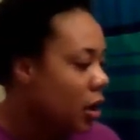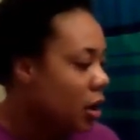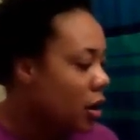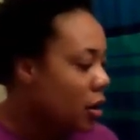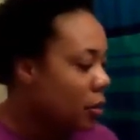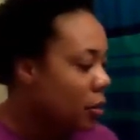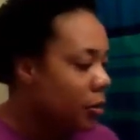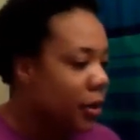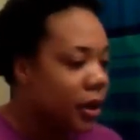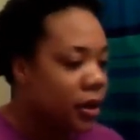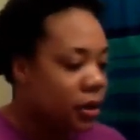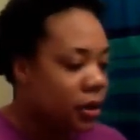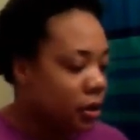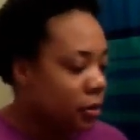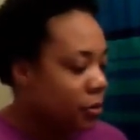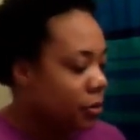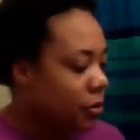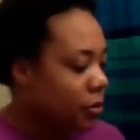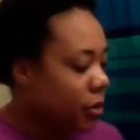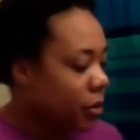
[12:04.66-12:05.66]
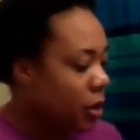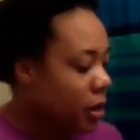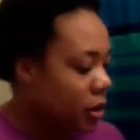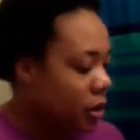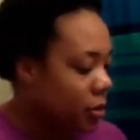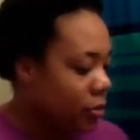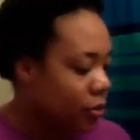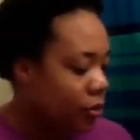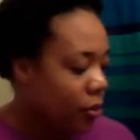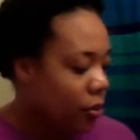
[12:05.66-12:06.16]
But the
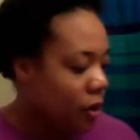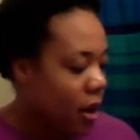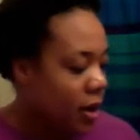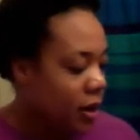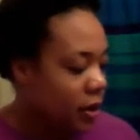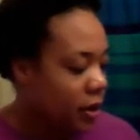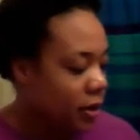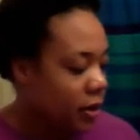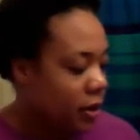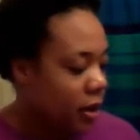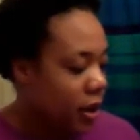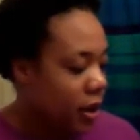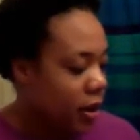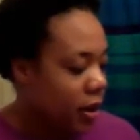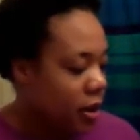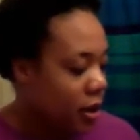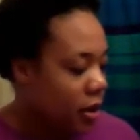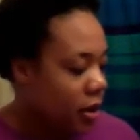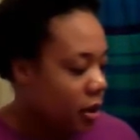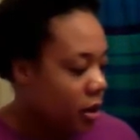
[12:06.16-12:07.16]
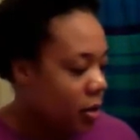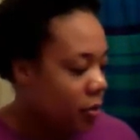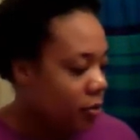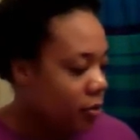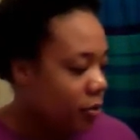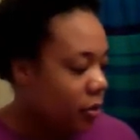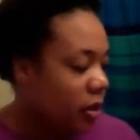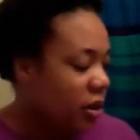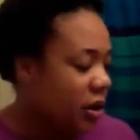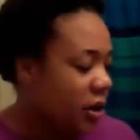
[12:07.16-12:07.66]
products that,
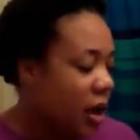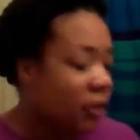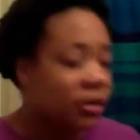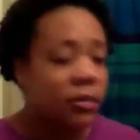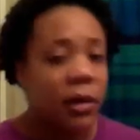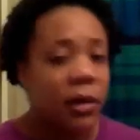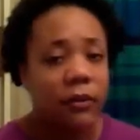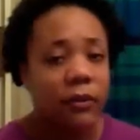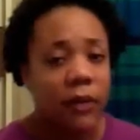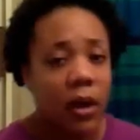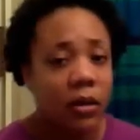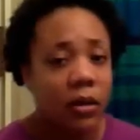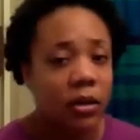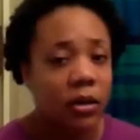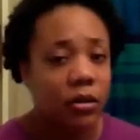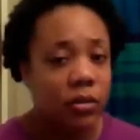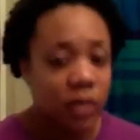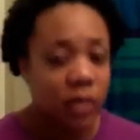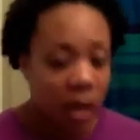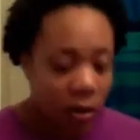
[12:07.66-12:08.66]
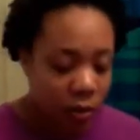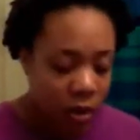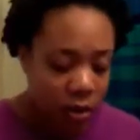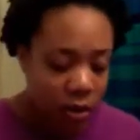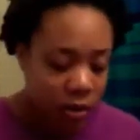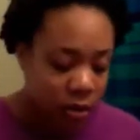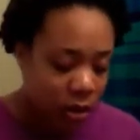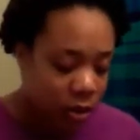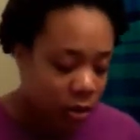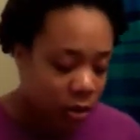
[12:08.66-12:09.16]
um, and that was my, I only used that once.
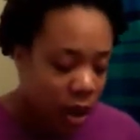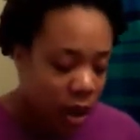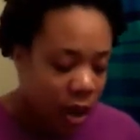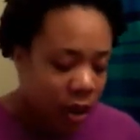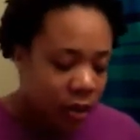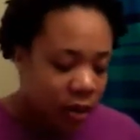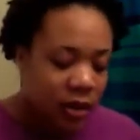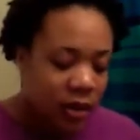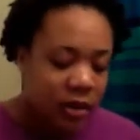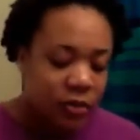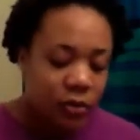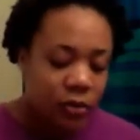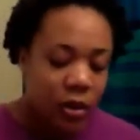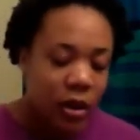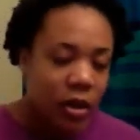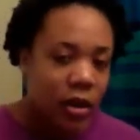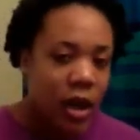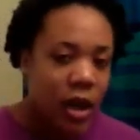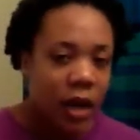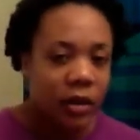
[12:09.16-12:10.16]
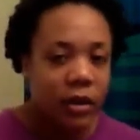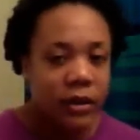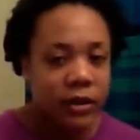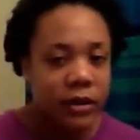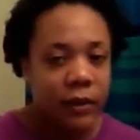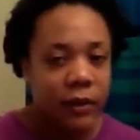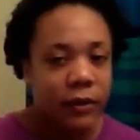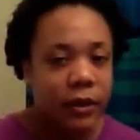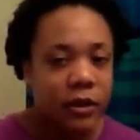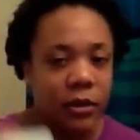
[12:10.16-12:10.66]
So this one, I know I
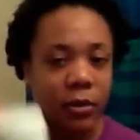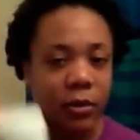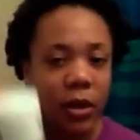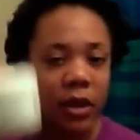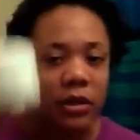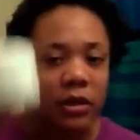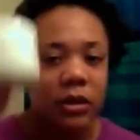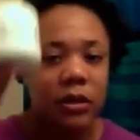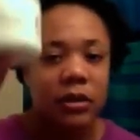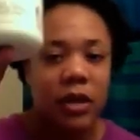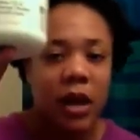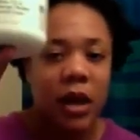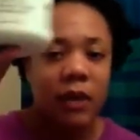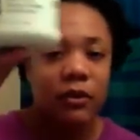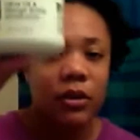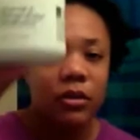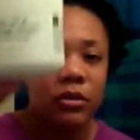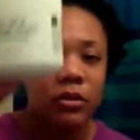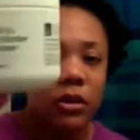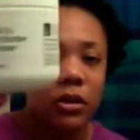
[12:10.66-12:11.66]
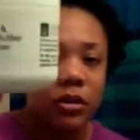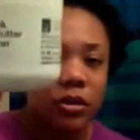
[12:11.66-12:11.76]
said first impressions, I've used this